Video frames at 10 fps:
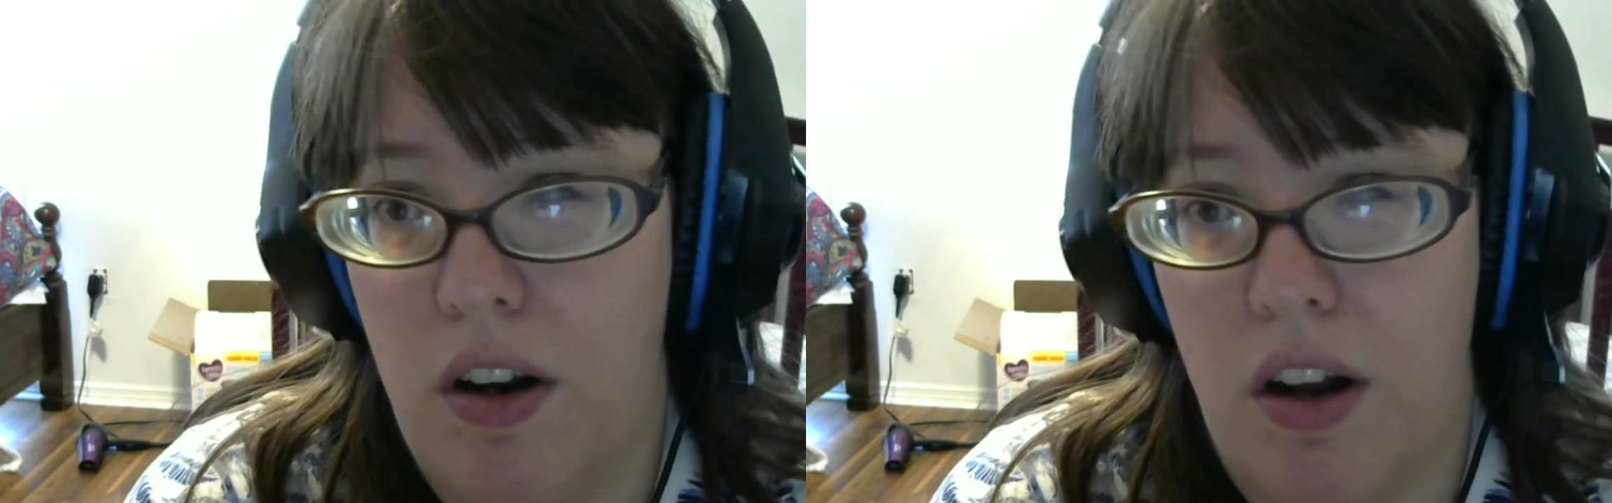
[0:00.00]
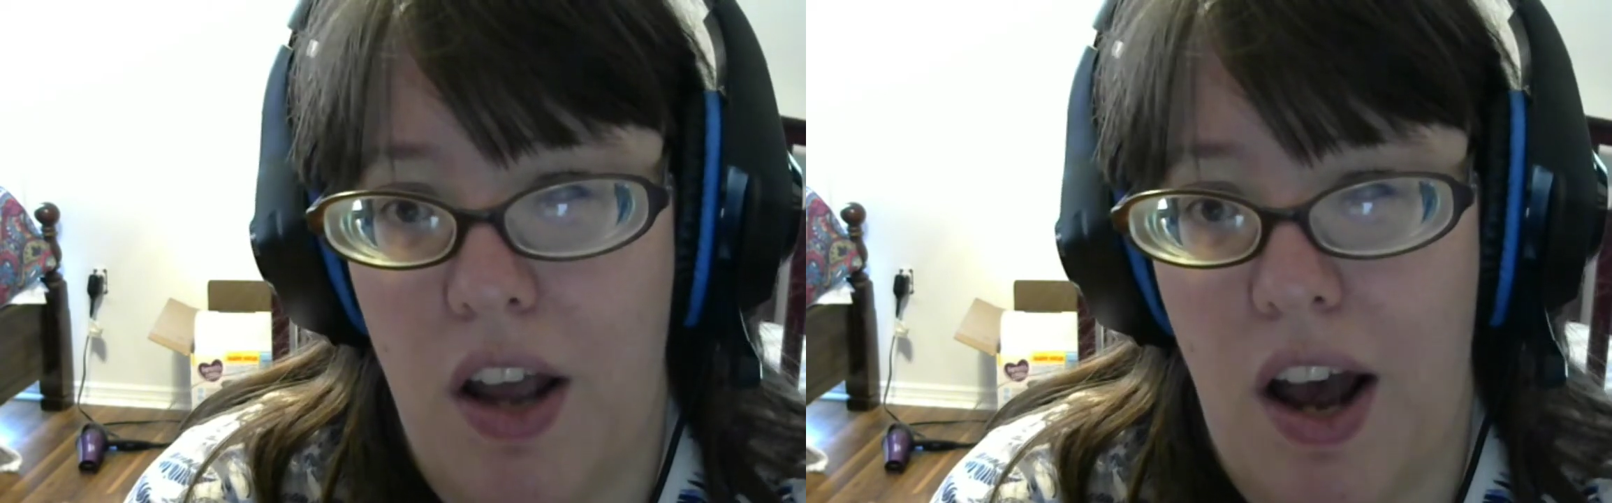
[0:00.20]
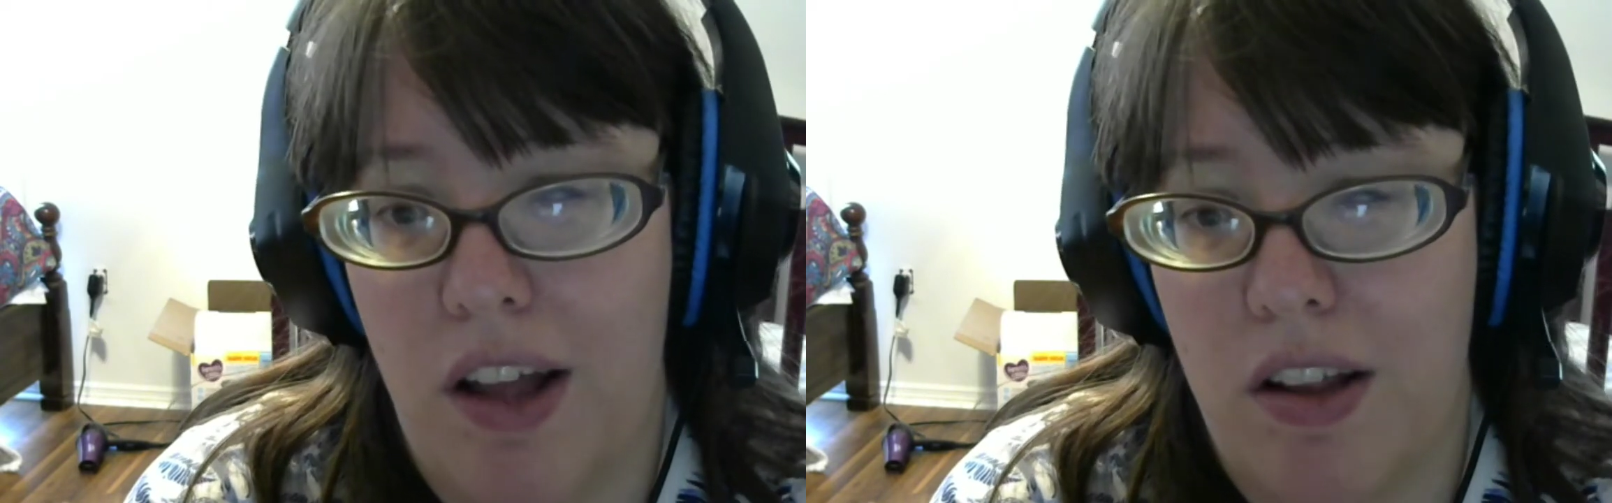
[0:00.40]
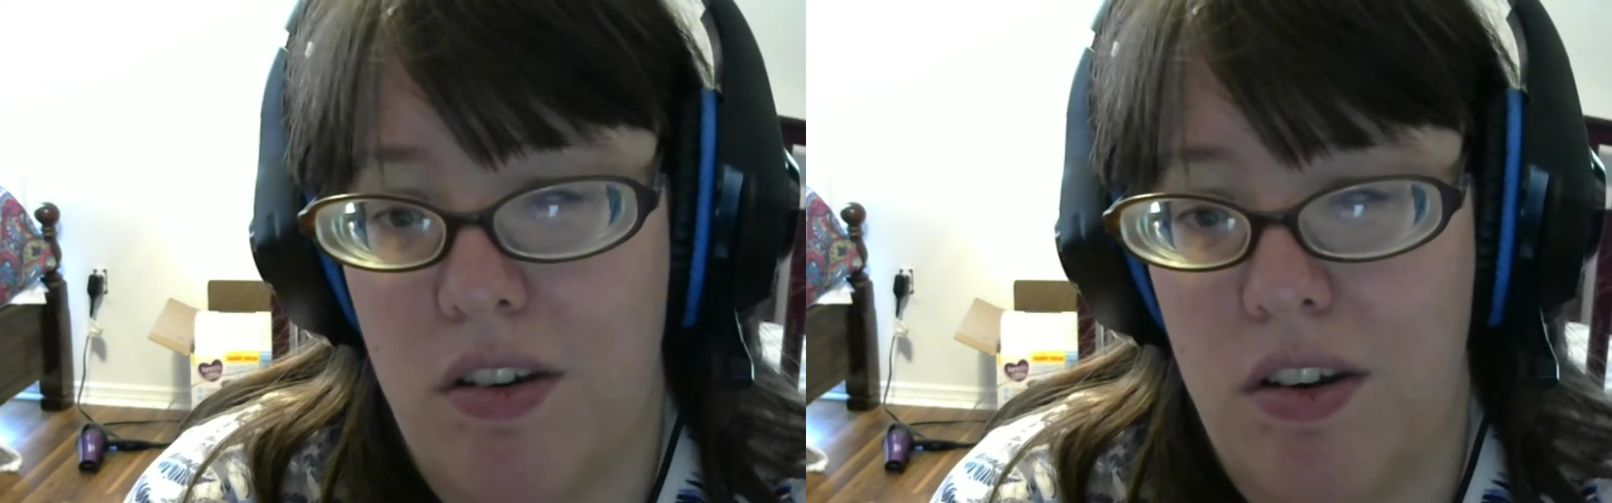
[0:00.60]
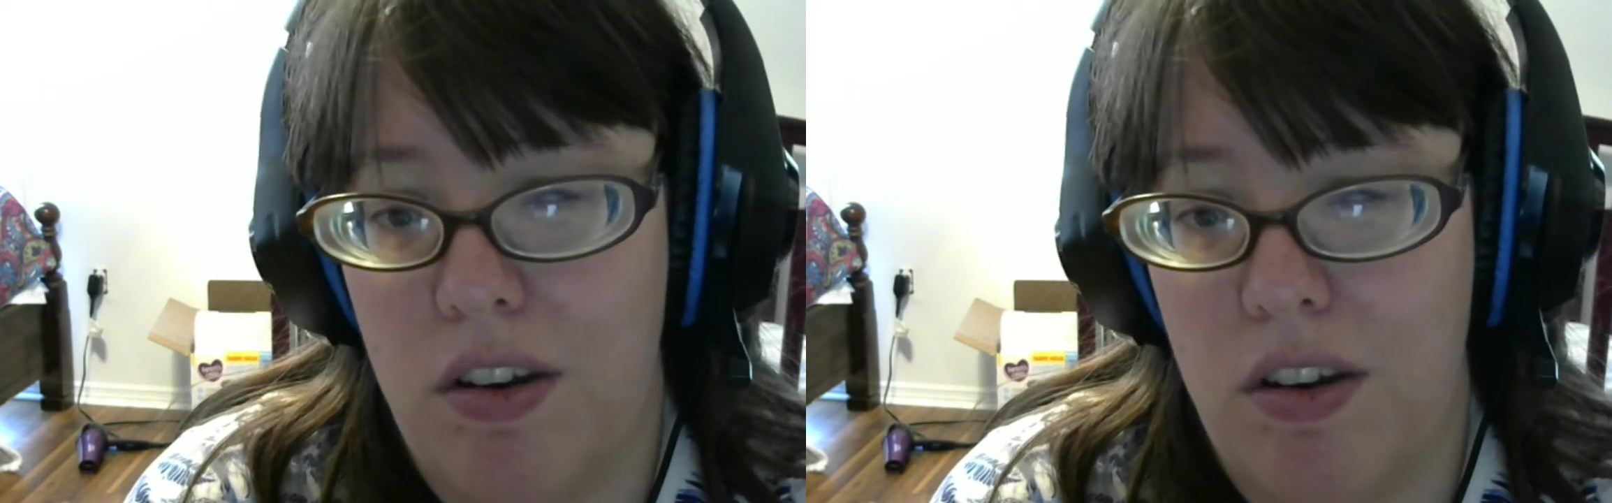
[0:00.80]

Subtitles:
yeah, the